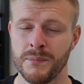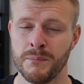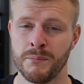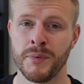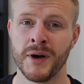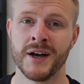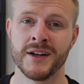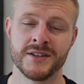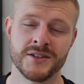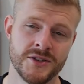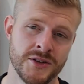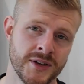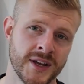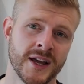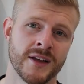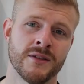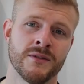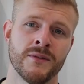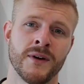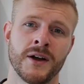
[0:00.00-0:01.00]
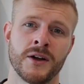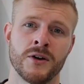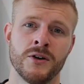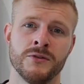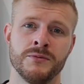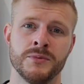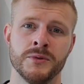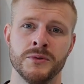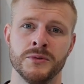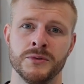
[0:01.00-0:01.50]
But you get the right
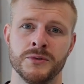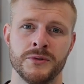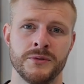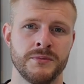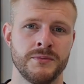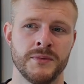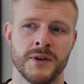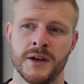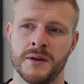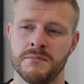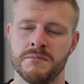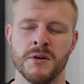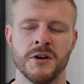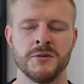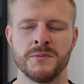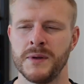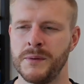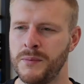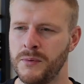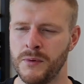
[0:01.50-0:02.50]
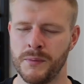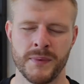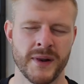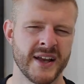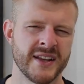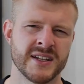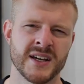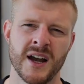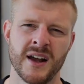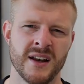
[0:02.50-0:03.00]
golf balls, most people will
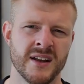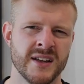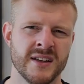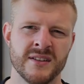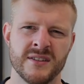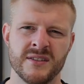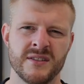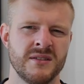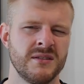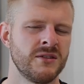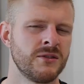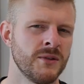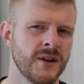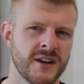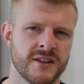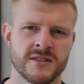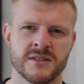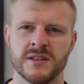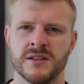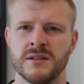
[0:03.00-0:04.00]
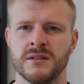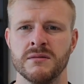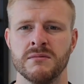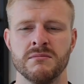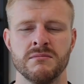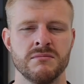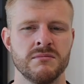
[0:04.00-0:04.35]
play Titleist, Strixon,